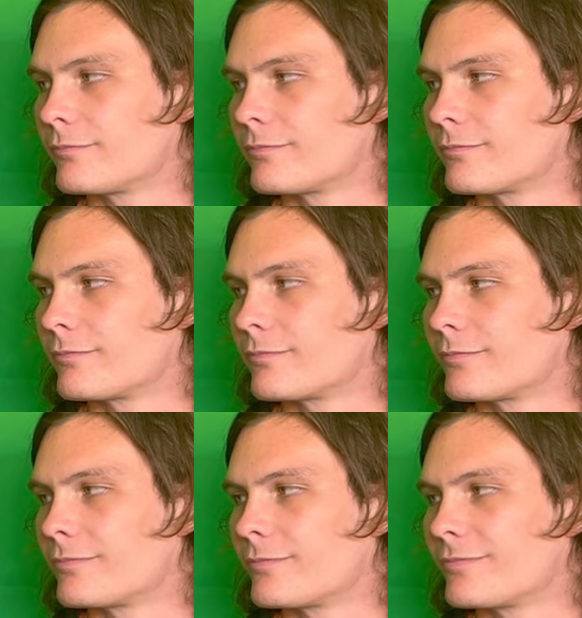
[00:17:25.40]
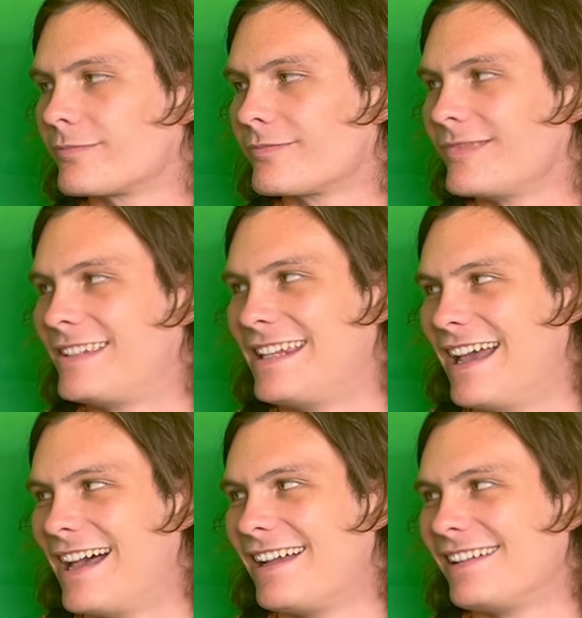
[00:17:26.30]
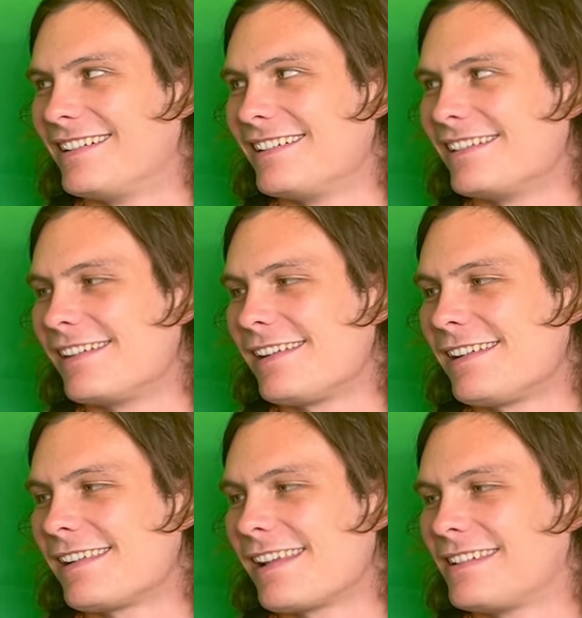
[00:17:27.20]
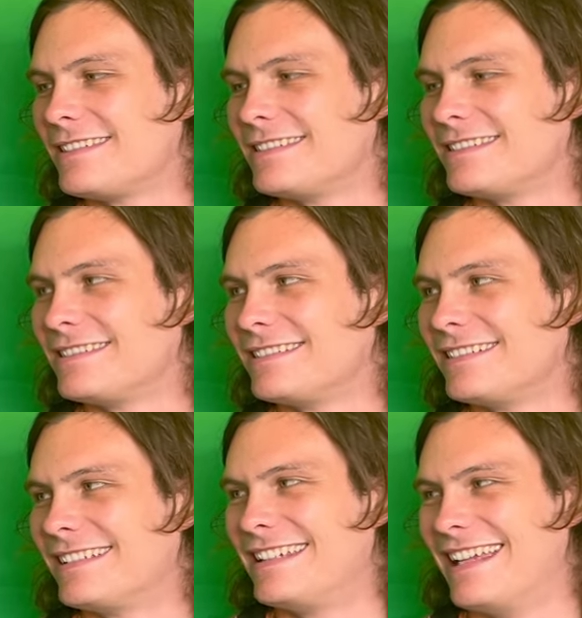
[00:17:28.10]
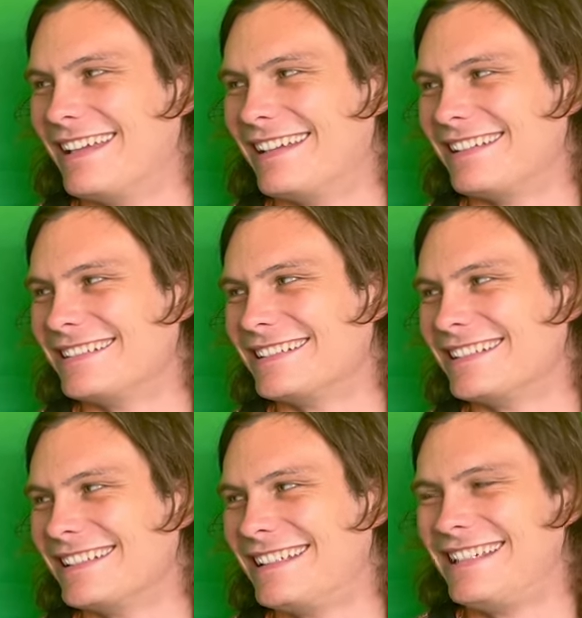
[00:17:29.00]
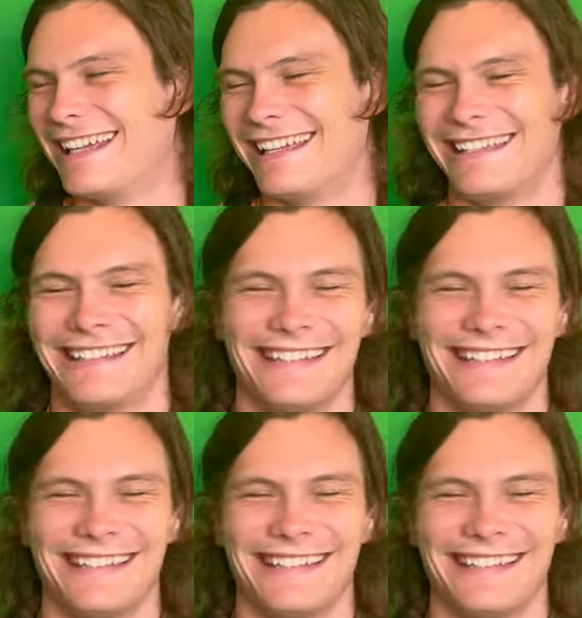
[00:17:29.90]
(not speaking)